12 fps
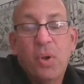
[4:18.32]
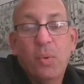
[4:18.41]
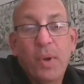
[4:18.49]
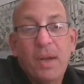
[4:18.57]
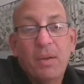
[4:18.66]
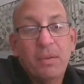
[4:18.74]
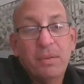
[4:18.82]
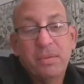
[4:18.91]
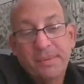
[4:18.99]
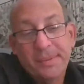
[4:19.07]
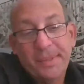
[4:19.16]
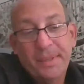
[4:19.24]
Well,
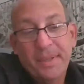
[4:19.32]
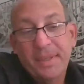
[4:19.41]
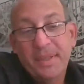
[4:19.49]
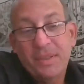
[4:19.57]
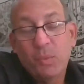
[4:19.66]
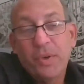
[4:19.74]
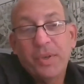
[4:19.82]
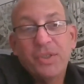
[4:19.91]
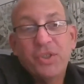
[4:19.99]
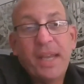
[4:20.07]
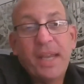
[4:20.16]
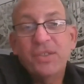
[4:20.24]
we're in
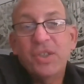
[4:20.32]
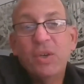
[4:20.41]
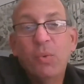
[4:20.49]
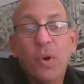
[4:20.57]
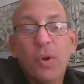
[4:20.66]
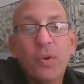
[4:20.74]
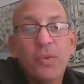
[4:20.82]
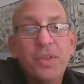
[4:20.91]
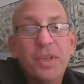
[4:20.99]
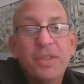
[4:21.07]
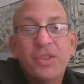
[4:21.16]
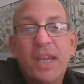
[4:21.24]
a changing world
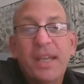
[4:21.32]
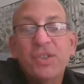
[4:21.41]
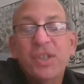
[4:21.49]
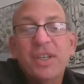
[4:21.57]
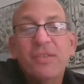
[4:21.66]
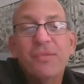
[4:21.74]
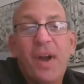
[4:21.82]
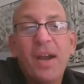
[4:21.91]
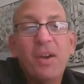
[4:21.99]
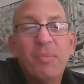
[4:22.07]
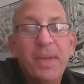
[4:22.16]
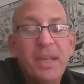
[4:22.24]
and a changing
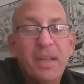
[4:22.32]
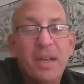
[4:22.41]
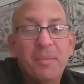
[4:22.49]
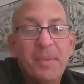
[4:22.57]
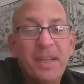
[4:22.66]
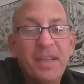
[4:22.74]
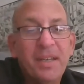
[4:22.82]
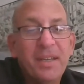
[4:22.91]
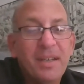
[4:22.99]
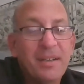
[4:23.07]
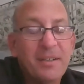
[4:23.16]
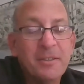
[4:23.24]
environment. I
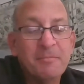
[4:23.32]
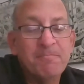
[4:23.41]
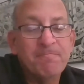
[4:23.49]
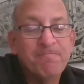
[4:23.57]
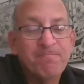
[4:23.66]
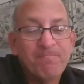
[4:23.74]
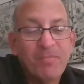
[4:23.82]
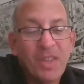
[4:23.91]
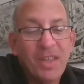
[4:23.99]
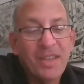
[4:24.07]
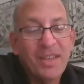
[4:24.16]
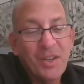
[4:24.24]
mean,
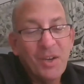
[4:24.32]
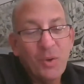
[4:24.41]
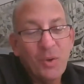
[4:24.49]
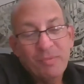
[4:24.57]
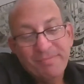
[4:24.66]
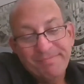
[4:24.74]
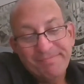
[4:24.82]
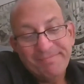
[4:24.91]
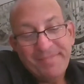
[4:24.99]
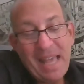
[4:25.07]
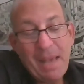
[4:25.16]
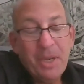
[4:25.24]
you know,
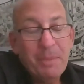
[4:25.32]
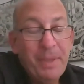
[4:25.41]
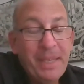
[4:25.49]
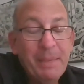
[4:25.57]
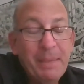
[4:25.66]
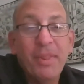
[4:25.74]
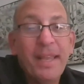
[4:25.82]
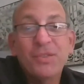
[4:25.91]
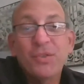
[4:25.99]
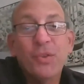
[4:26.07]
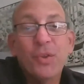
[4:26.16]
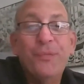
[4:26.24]
how many people
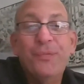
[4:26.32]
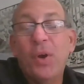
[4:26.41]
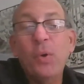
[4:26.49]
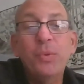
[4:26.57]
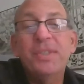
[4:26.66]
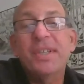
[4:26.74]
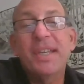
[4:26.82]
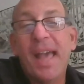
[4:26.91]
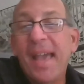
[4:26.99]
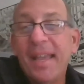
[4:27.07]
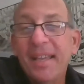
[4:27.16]
answer their phone today?